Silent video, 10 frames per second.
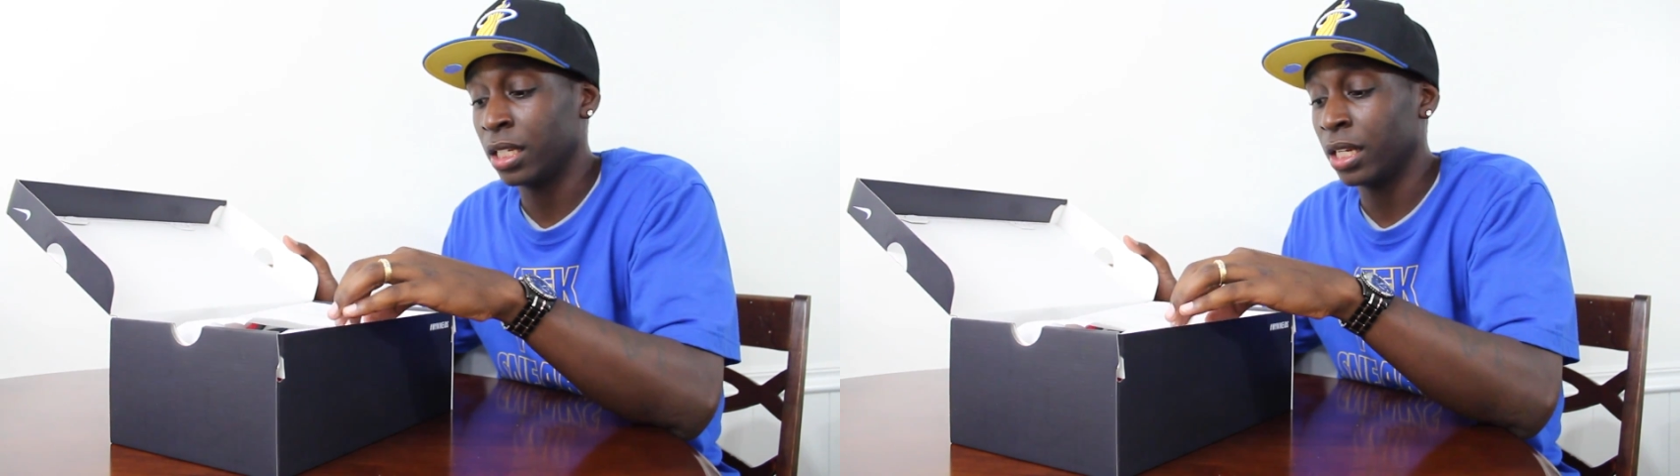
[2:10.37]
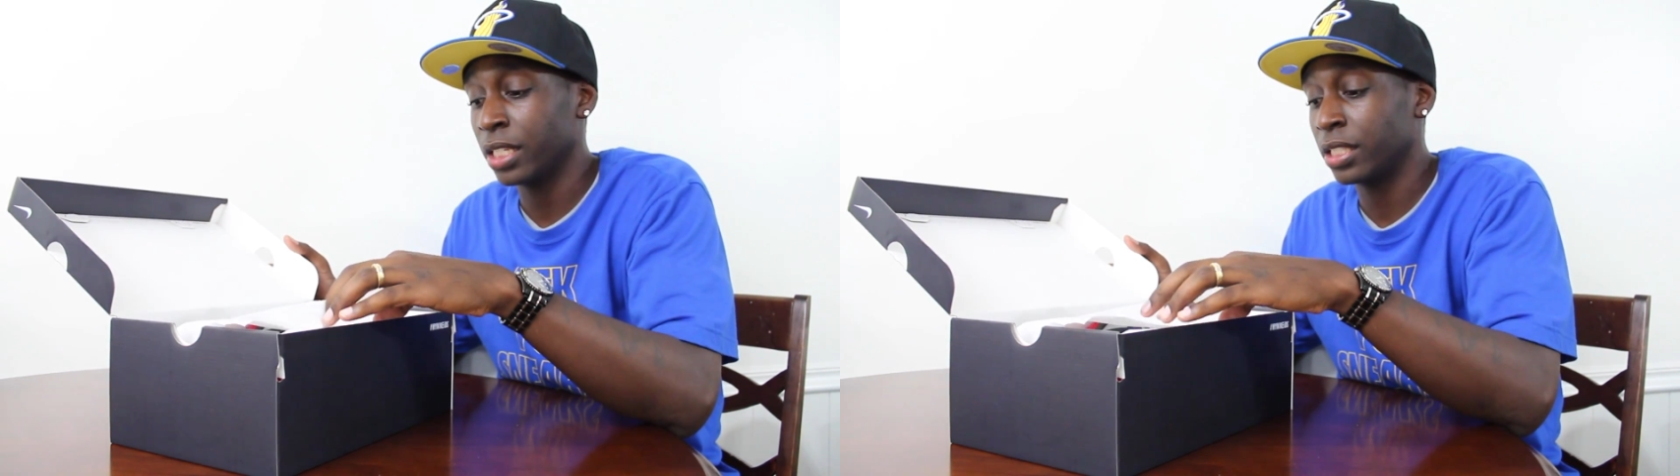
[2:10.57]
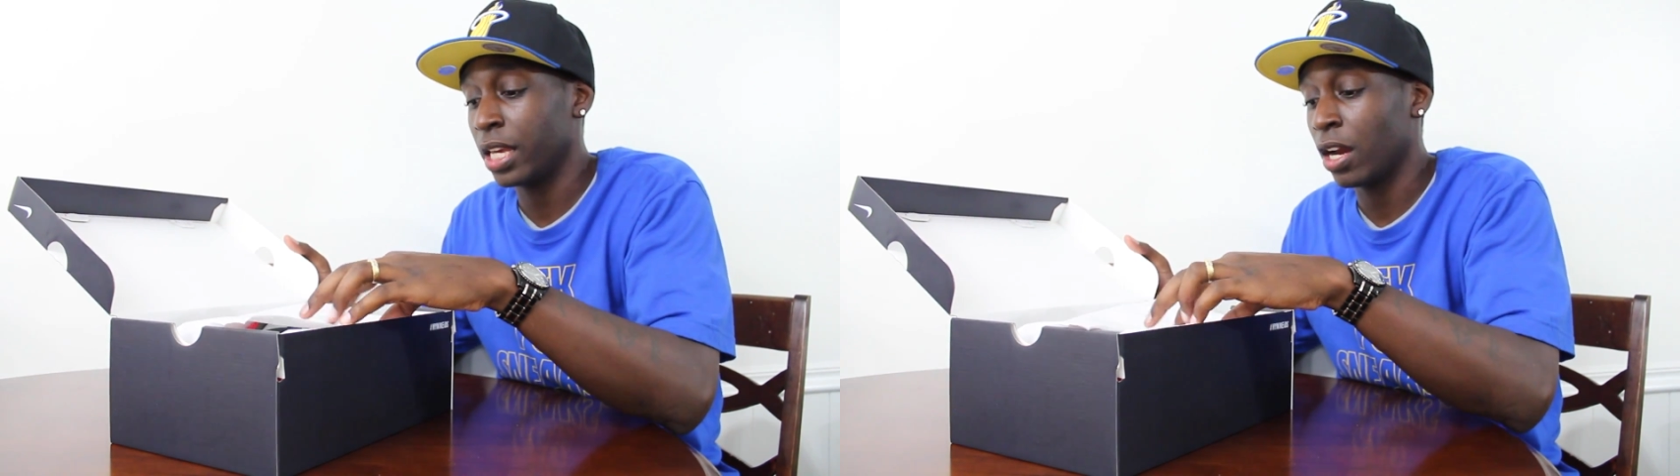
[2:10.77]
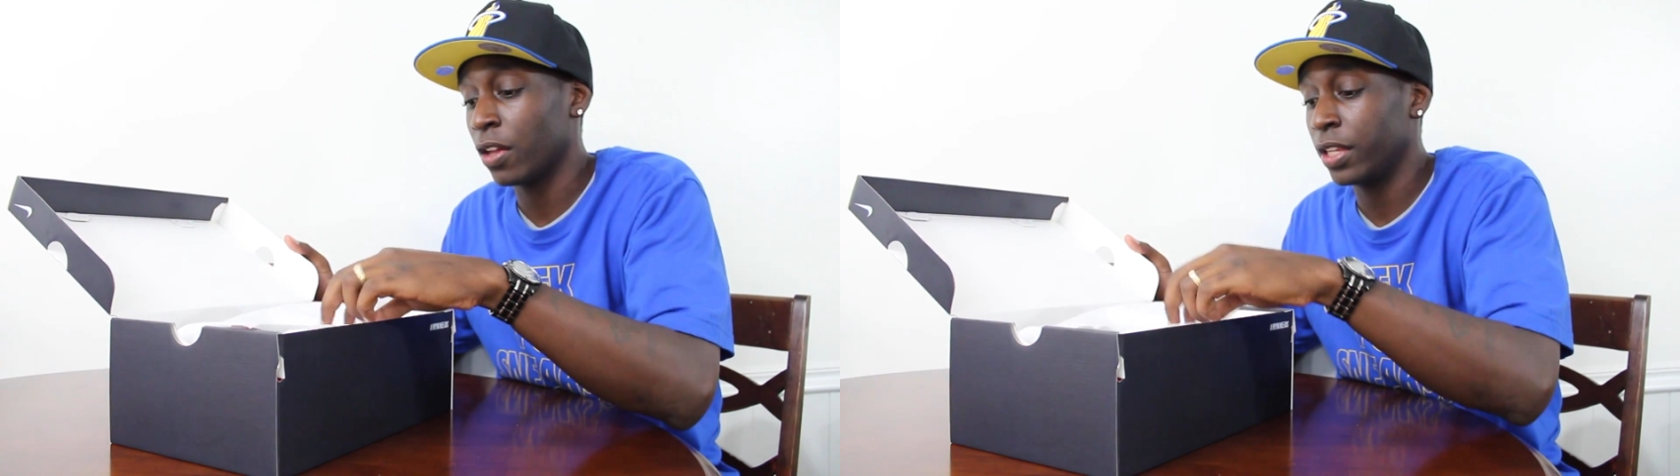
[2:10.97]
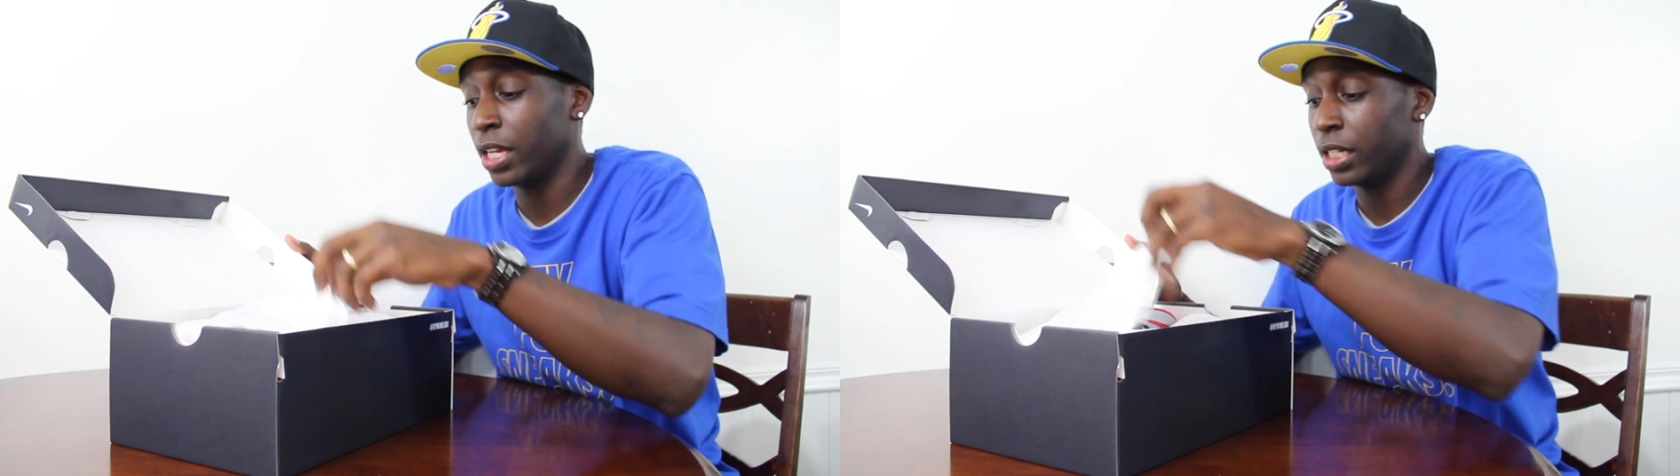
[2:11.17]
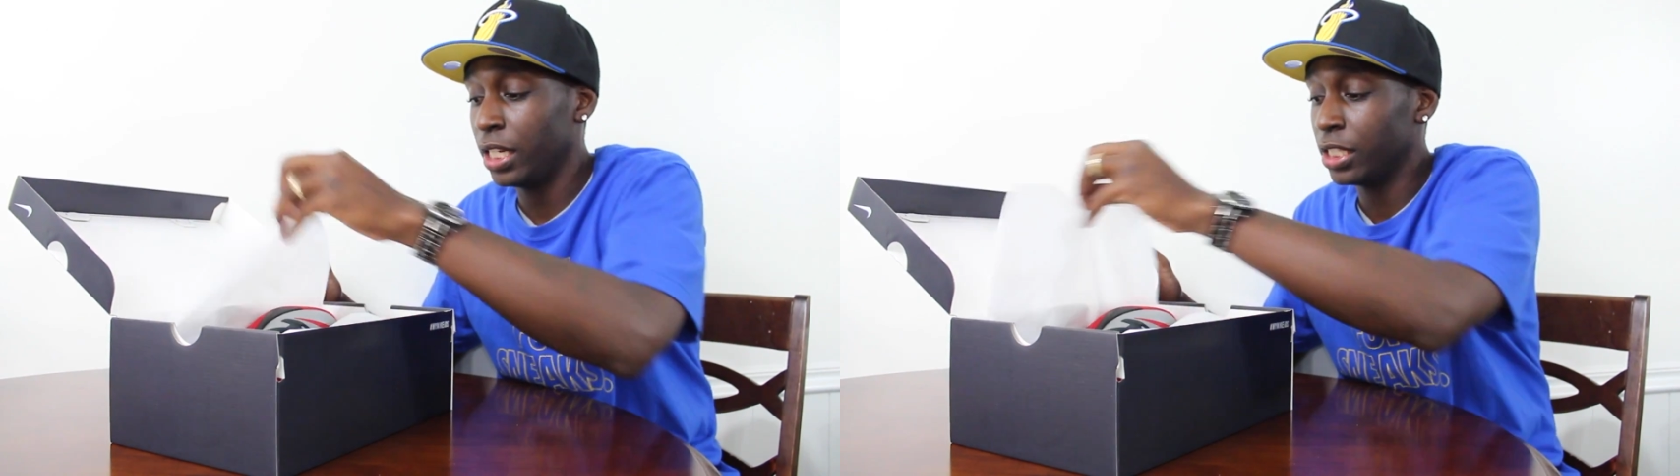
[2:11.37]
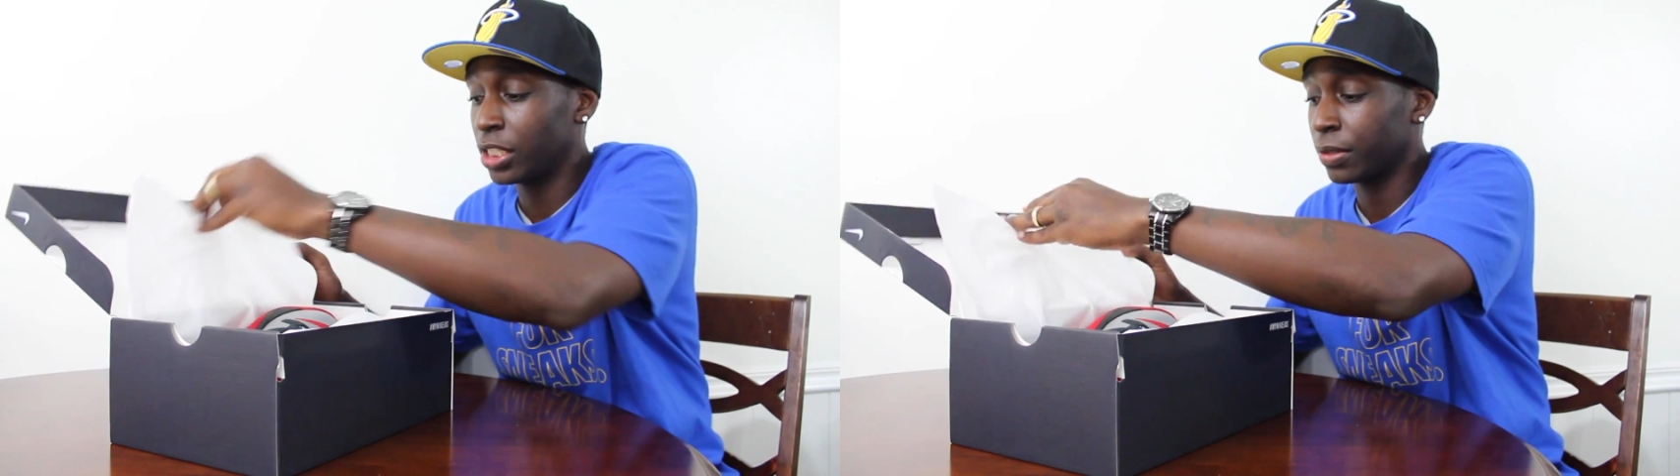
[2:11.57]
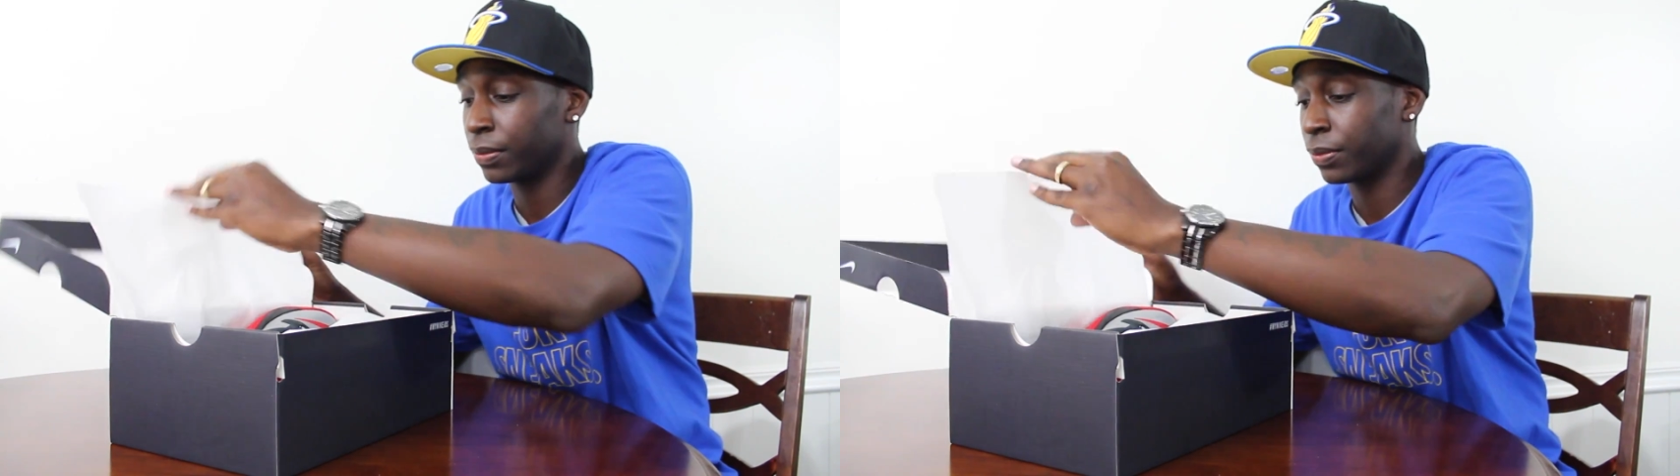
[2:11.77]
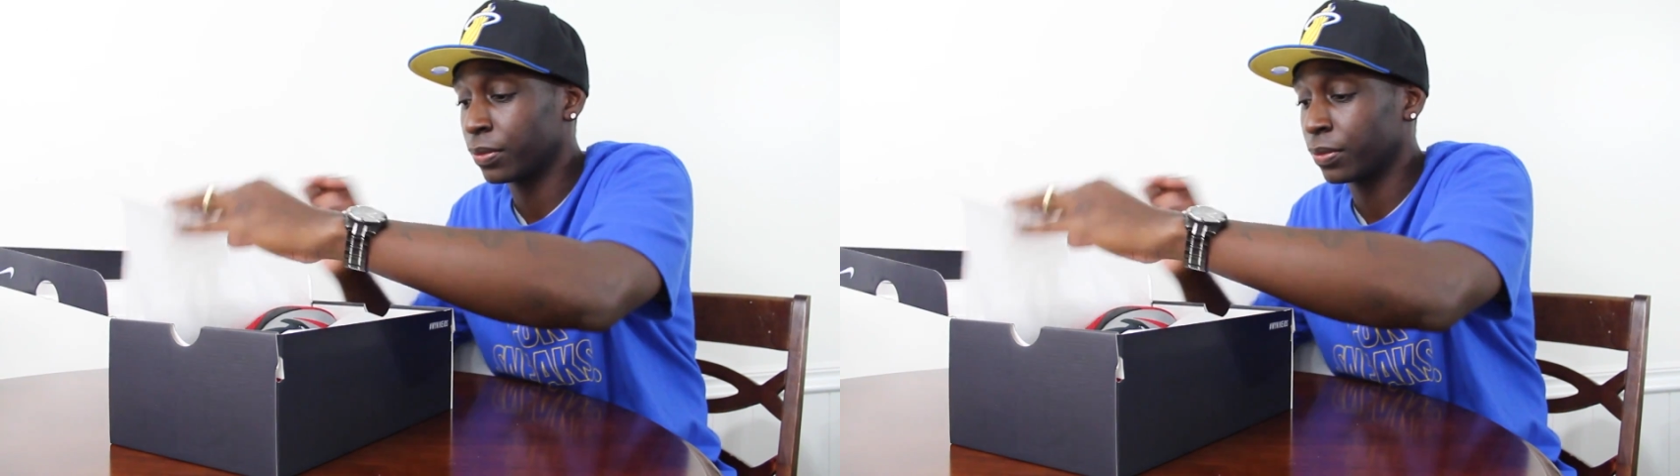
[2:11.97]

unless they are the elite.